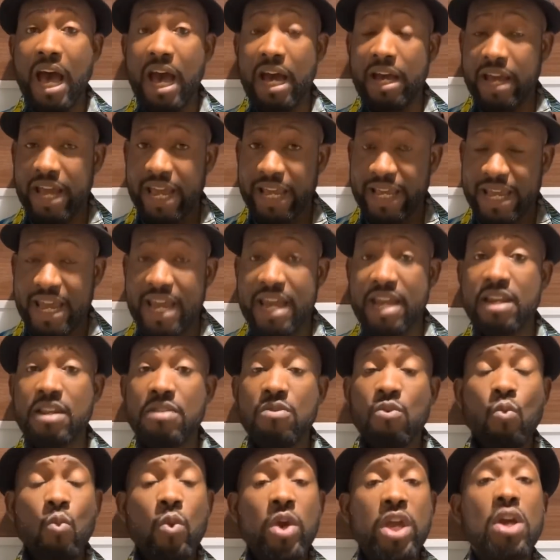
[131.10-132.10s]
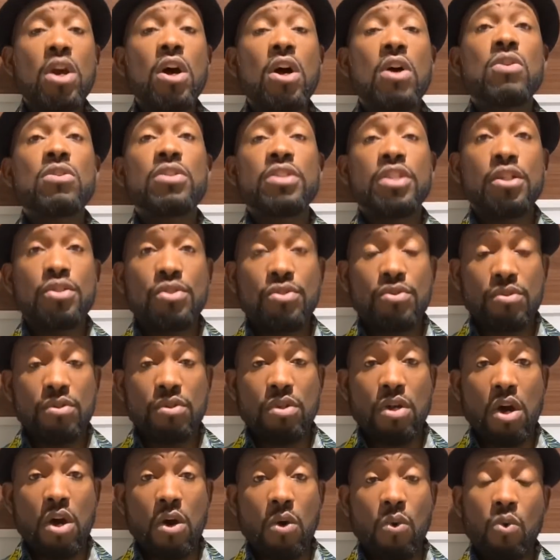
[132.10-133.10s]
again, we all need to
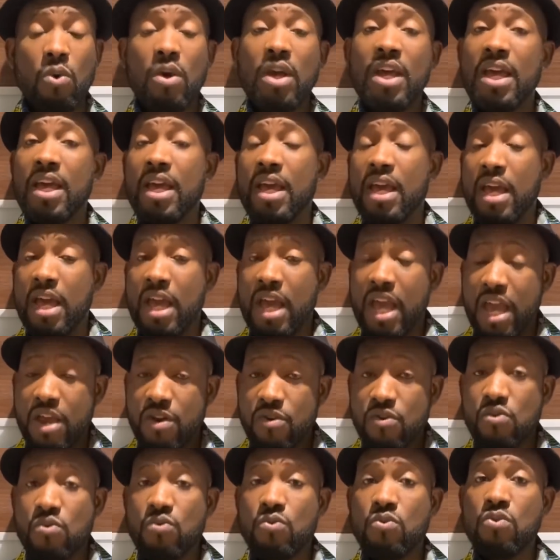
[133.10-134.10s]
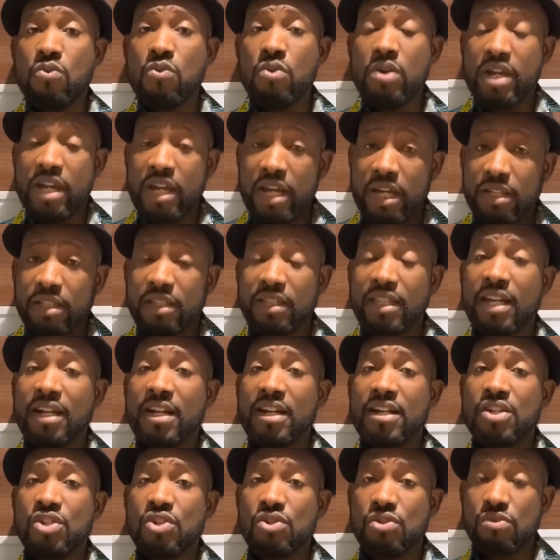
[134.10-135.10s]
know, Enugu
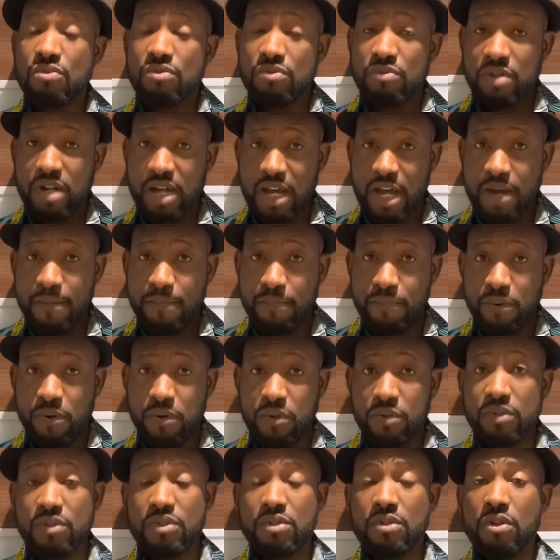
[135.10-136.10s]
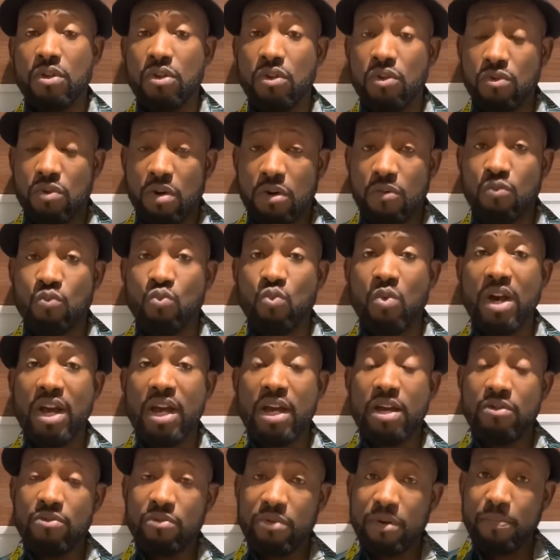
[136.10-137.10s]
International Airport
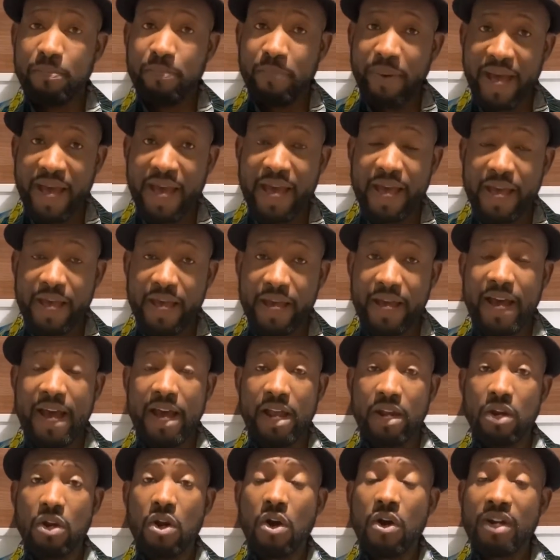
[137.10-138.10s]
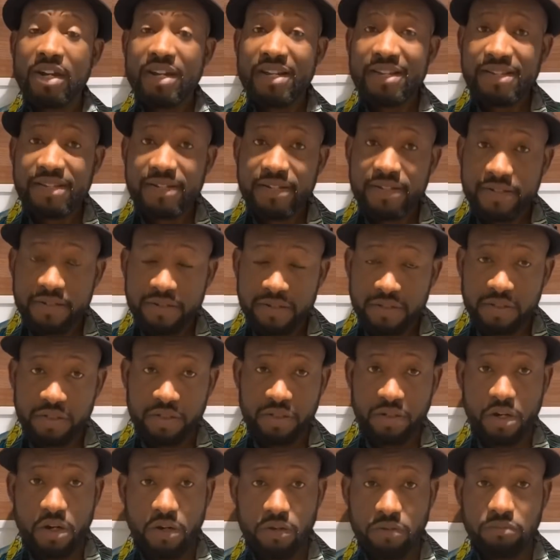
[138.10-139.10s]
runway repair and other,
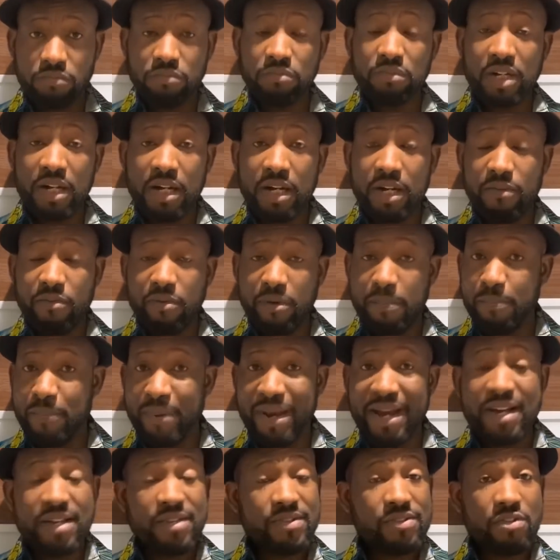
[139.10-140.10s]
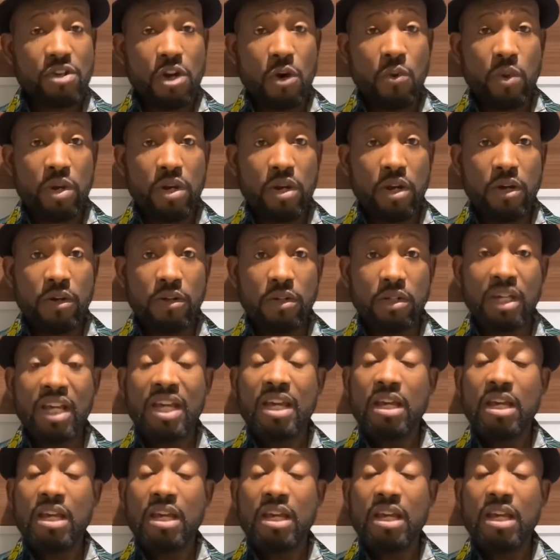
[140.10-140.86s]
repairs going on